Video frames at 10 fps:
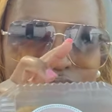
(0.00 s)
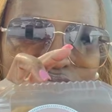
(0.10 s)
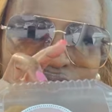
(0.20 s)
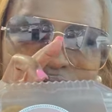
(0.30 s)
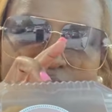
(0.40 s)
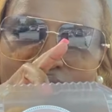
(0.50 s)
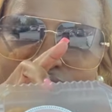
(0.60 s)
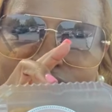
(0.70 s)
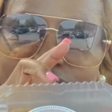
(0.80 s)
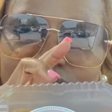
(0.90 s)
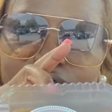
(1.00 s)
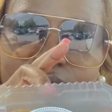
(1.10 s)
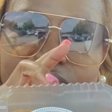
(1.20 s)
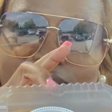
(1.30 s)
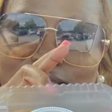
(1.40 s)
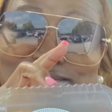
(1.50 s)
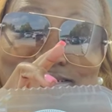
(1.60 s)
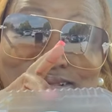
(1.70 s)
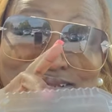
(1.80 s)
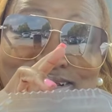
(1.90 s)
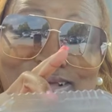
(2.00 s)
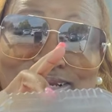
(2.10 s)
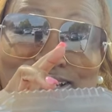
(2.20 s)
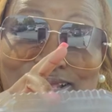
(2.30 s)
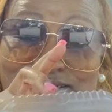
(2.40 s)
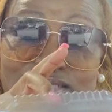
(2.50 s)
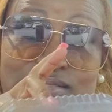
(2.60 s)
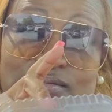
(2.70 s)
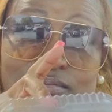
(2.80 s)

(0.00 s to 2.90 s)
These are the best cupcakes in Atlanta.